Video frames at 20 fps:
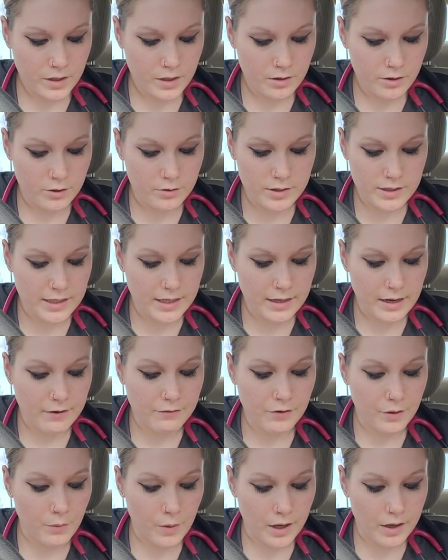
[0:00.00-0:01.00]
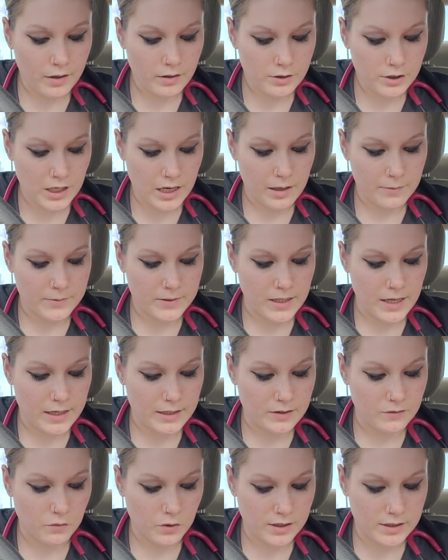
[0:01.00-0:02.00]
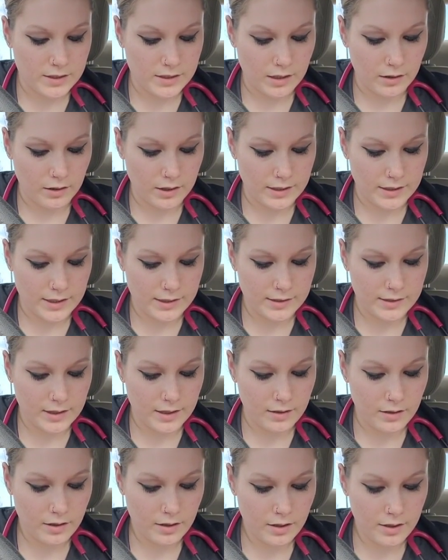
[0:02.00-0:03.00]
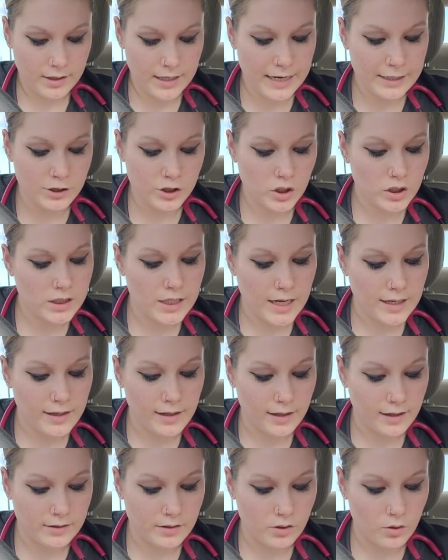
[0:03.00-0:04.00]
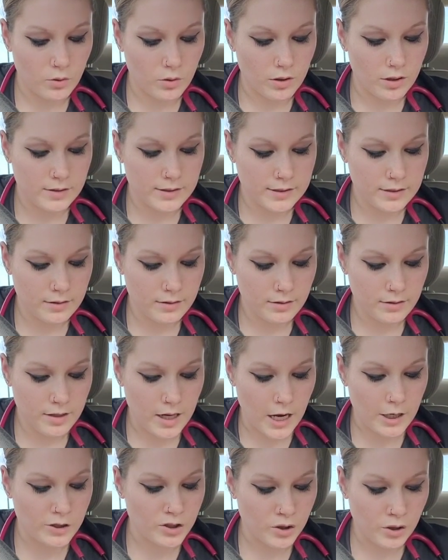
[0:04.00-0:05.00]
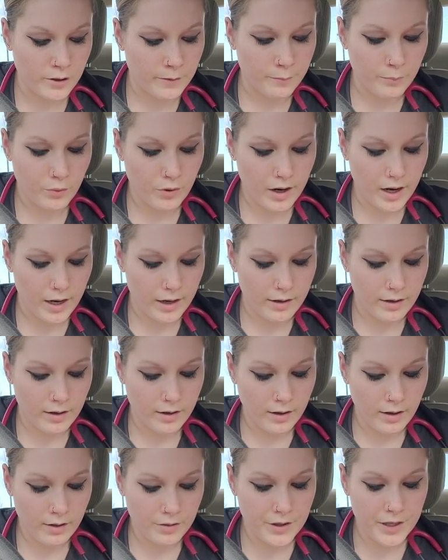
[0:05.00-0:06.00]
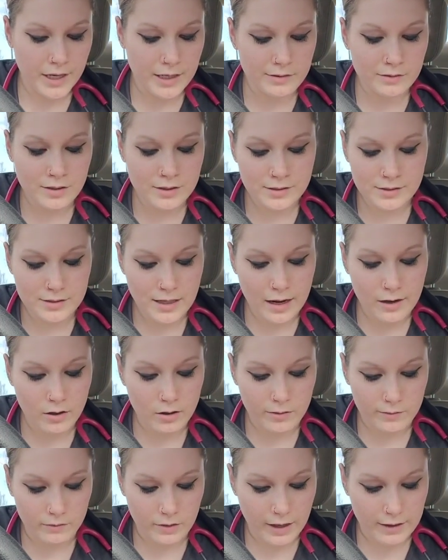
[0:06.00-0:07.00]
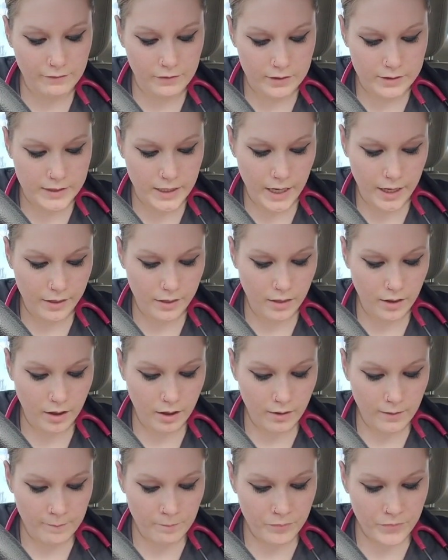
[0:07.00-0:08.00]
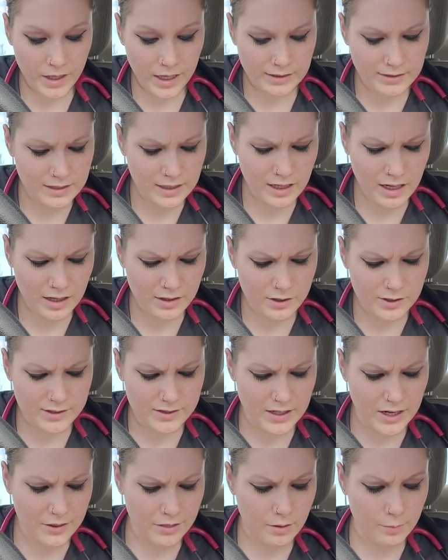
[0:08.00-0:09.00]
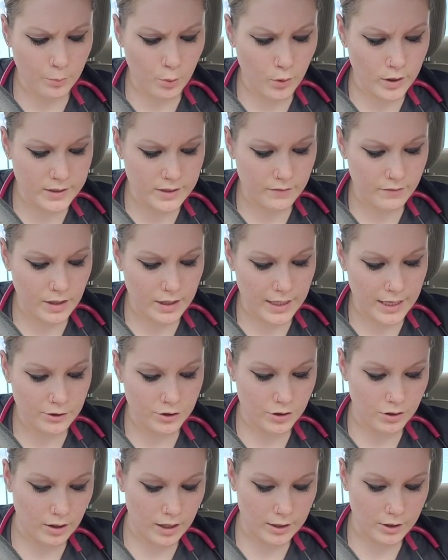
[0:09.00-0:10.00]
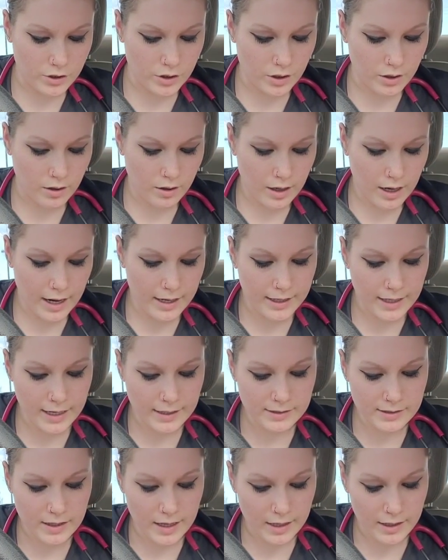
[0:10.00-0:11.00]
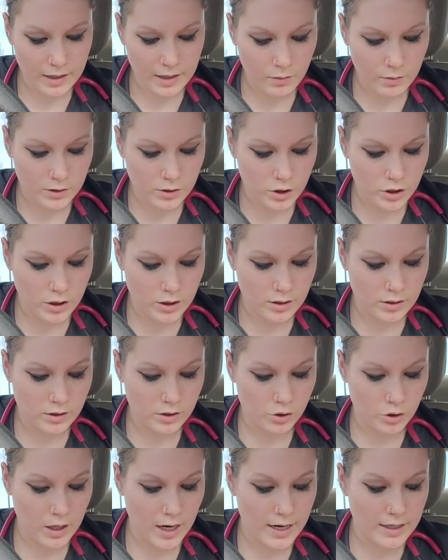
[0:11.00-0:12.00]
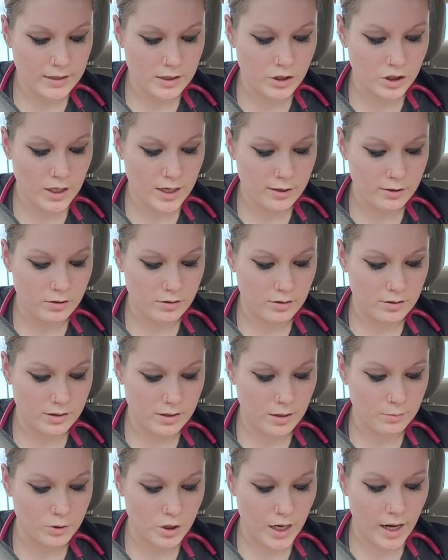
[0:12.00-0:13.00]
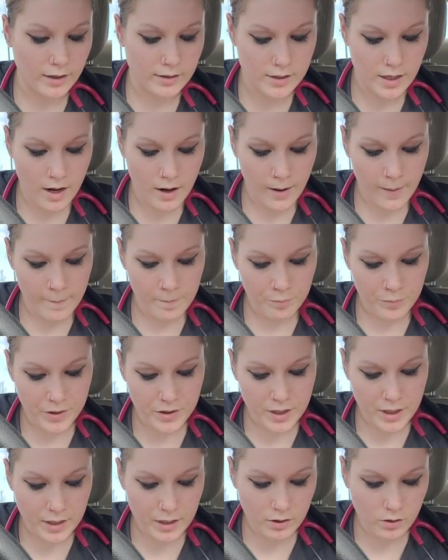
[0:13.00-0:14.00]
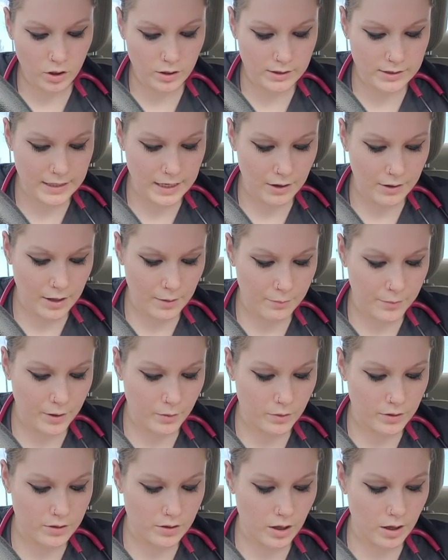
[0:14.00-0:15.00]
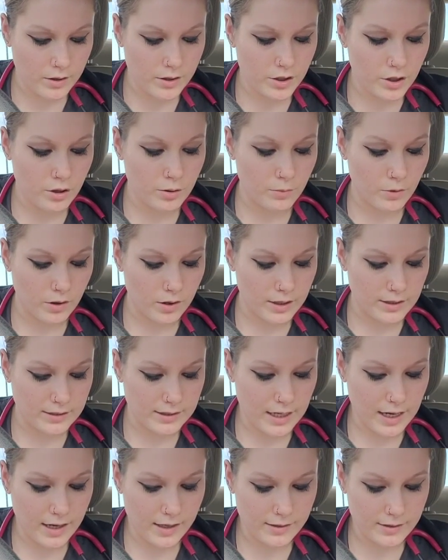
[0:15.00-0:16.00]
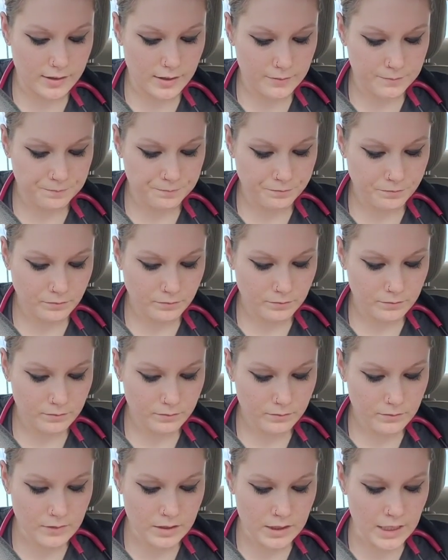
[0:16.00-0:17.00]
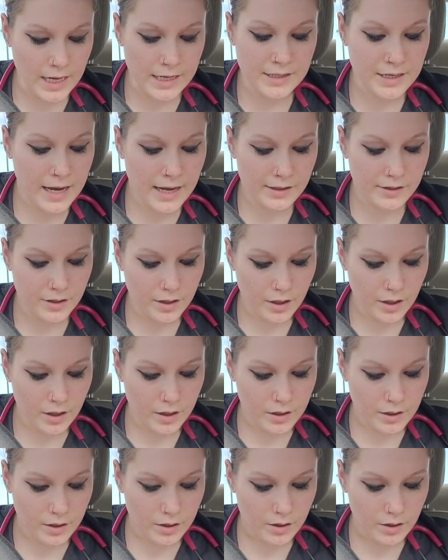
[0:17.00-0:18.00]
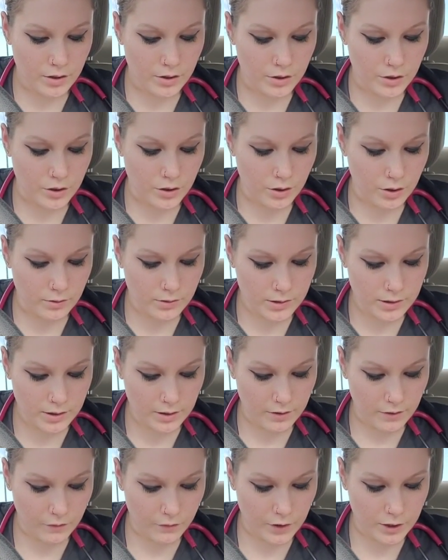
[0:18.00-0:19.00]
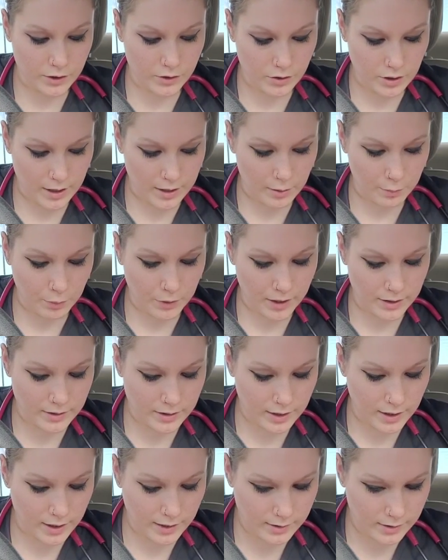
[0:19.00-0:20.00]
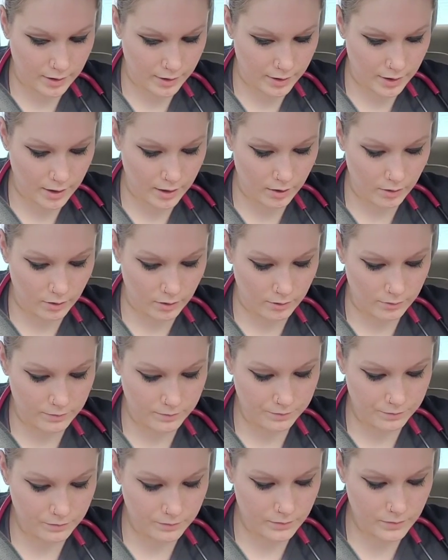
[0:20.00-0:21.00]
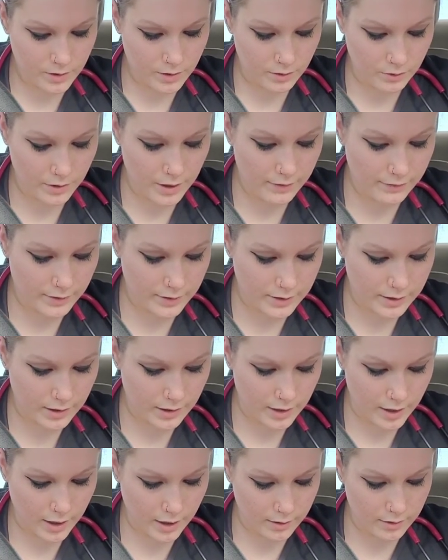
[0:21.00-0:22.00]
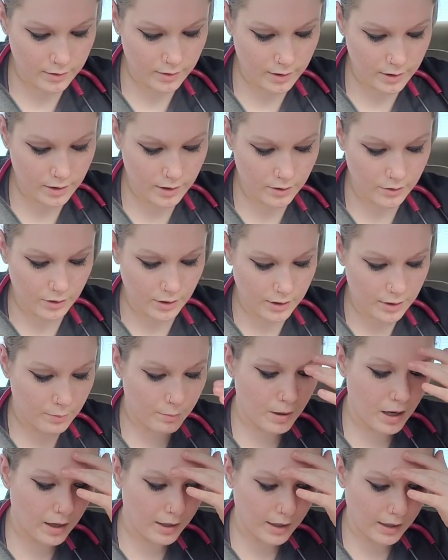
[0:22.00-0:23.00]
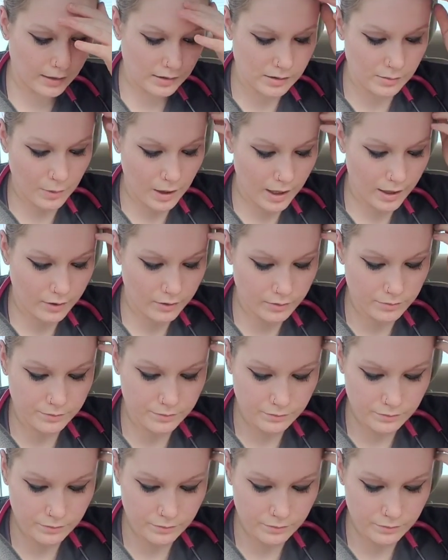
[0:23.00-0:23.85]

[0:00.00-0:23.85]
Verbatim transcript: You see it everywhere, Jacob said, his voice suddenly distant nature taking its course, hunter and prey, the endless cycle of life and death. I didn't understand the point of the nature lecture. I guessed that he was just trying to change the subject. But then he looked down at me with dark humor in his eyes. And yet, you don't see the fish trying to plant a kiss on the eagle. You never see that. He grinned a mocking smile.